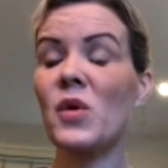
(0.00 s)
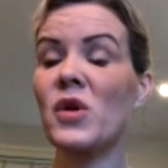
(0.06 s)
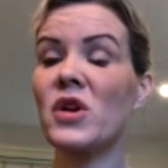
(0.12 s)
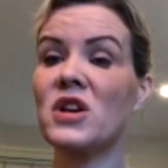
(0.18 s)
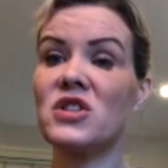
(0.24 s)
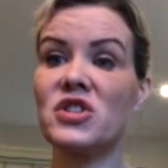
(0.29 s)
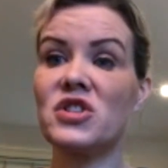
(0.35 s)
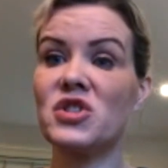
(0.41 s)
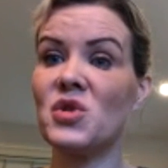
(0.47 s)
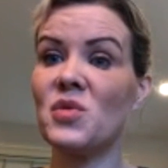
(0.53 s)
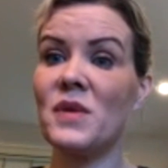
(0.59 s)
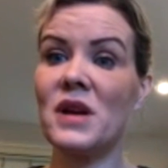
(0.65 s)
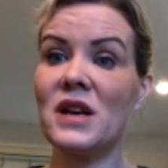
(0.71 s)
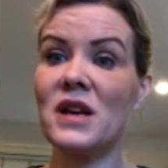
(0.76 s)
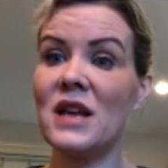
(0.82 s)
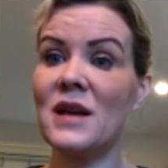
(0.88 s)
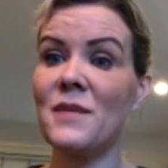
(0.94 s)
or you can just shoot
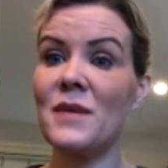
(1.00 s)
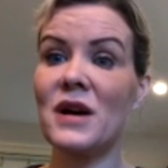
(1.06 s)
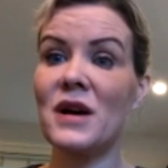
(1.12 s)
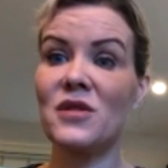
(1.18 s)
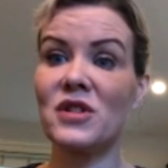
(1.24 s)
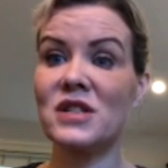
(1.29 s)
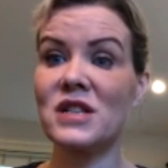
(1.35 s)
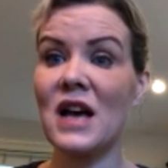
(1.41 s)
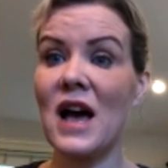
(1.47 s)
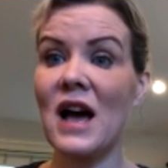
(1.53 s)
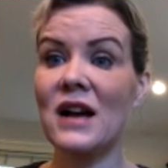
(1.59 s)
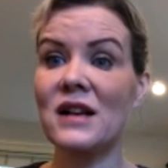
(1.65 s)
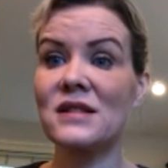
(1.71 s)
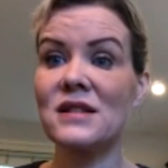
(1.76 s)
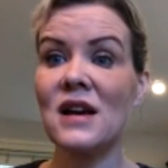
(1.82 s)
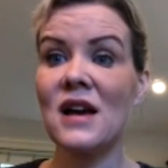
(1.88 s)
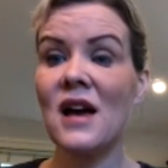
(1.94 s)
me an email or a
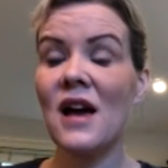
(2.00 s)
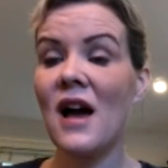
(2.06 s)
text,